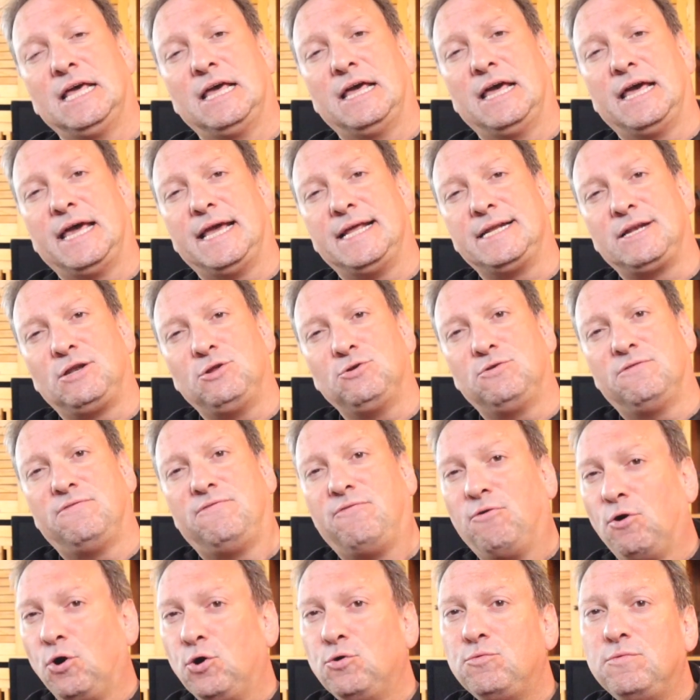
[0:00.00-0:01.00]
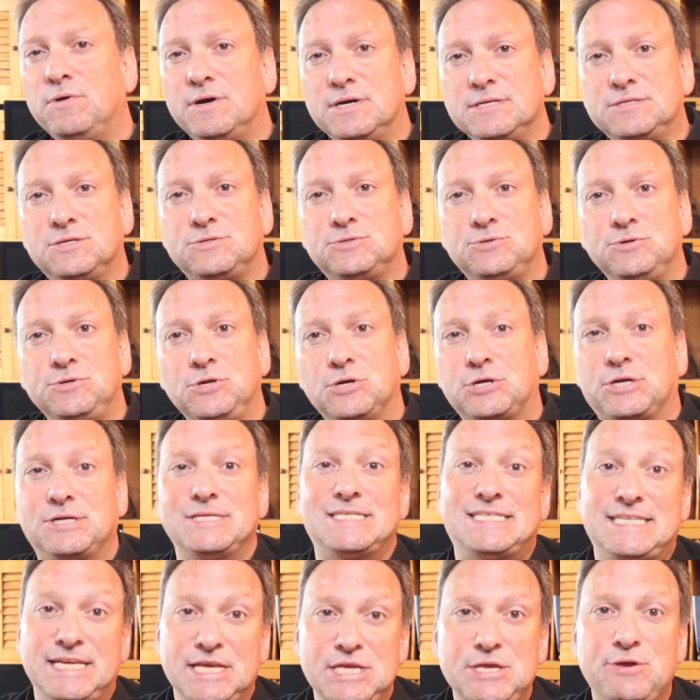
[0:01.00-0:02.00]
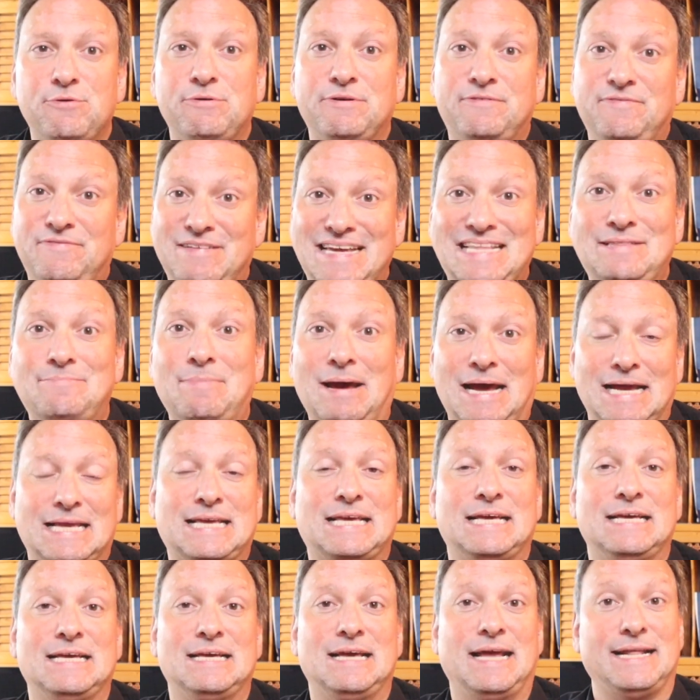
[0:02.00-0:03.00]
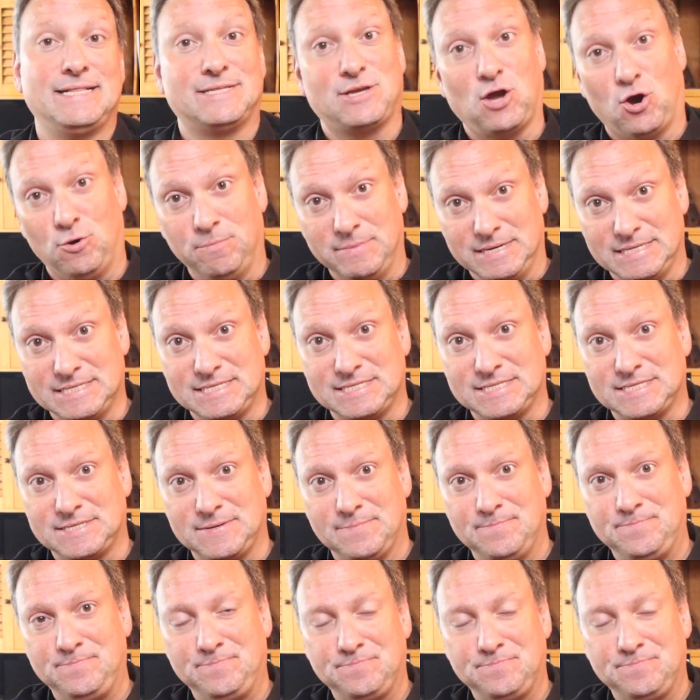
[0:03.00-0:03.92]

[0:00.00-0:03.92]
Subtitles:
and look forward to your continuing feedback and comments.